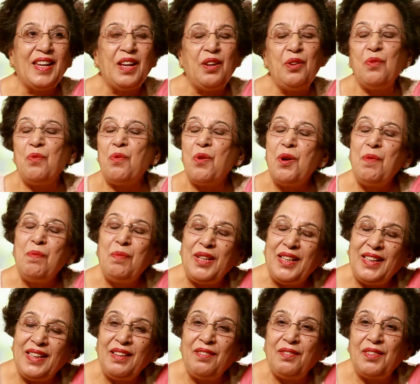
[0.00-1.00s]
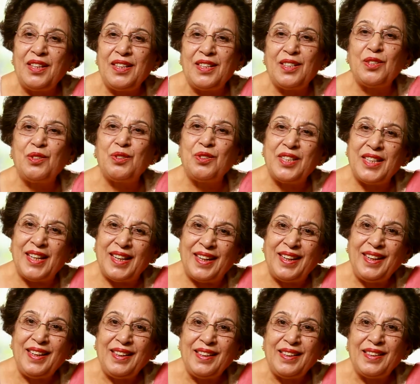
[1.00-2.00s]
You won't believe it,
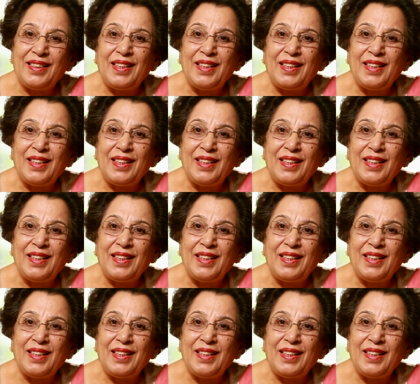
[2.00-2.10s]
today